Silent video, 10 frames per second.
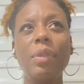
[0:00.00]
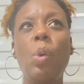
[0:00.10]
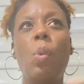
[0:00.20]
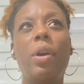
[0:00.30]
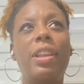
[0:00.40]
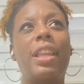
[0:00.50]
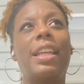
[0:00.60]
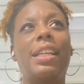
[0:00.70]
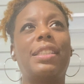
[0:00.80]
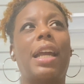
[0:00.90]
One of the
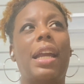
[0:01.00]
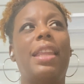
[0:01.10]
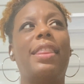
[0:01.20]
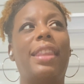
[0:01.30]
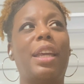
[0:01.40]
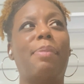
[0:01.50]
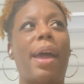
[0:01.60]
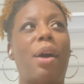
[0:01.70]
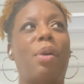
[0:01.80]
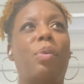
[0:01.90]
things that I didn't think
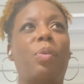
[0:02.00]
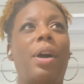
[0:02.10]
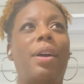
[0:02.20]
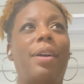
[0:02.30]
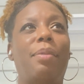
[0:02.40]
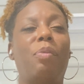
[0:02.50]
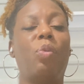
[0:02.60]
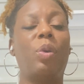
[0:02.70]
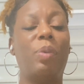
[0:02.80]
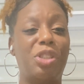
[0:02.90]
about
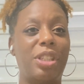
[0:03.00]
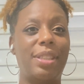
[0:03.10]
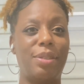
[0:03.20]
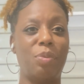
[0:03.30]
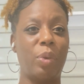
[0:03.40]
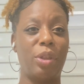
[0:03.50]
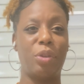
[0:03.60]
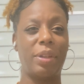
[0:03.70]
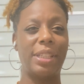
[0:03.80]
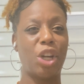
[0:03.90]
when we just went
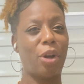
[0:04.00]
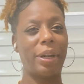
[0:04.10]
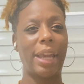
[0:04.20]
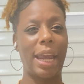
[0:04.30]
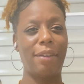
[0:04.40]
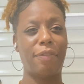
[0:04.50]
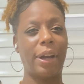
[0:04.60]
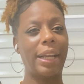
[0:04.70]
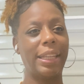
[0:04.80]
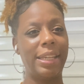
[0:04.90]
through this Hurricane
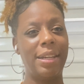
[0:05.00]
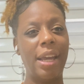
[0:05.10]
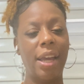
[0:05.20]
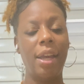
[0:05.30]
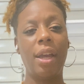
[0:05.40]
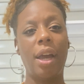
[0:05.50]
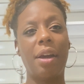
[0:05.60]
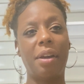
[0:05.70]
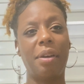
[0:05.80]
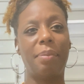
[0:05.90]
Franklin,
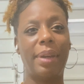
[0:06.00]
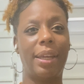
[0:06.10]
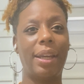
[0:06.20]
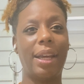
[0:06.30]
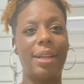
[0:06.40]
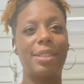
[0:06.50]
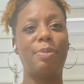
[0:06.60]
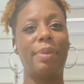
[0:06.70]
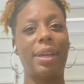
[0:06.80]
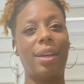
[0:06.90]
it has
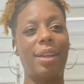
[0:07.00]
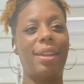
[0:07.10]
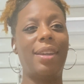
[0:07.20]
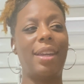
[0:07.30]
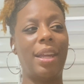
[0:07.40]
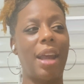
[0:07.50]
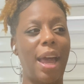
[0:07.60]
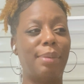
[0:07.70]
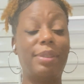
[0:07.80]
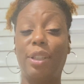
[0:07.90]
been an
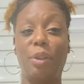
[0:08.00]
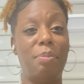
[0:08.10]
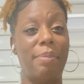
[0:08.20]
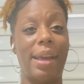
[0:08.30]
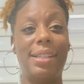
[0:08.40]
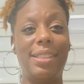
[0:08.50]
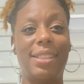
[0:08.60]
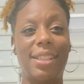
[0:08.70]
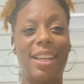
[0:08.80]
absolute mess.